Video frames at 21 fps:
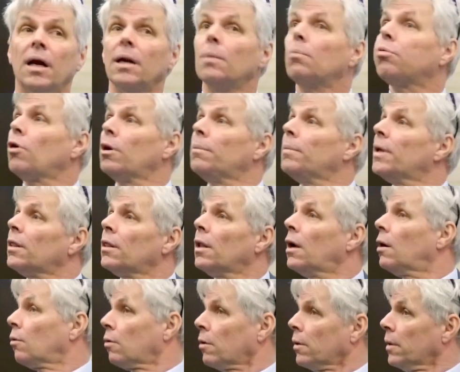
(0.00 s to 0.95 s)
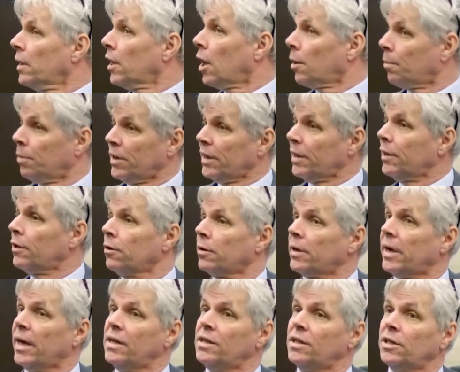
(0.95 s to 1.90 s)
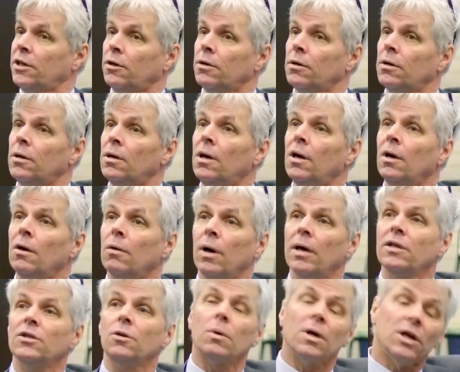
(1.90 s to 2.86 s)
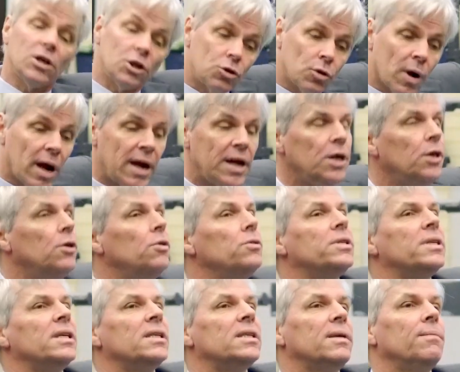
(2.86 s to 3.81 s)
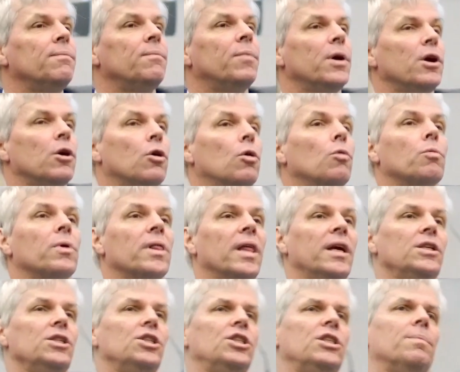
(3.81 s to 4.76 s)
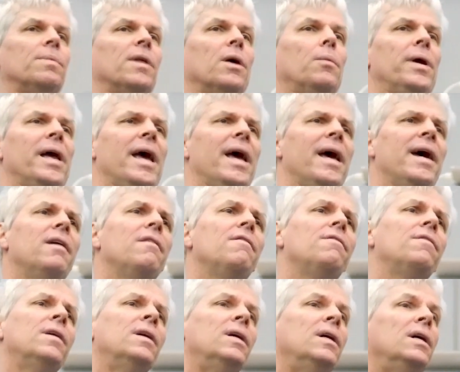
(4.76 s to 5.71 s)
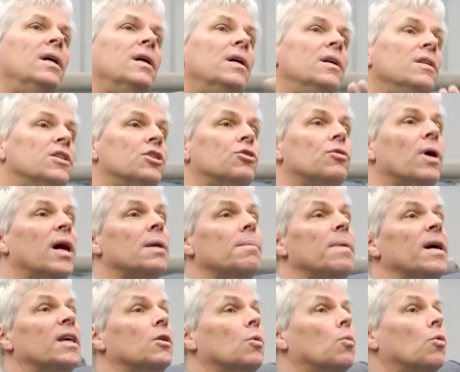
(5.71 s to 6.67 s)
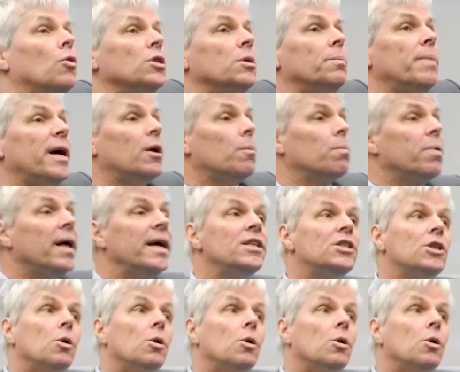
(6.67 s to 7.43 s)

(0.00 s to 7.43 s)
Unemployment lower in our particular case here. Right, so we're going to try to use this empirical relationship that we have to try to make the world a better place.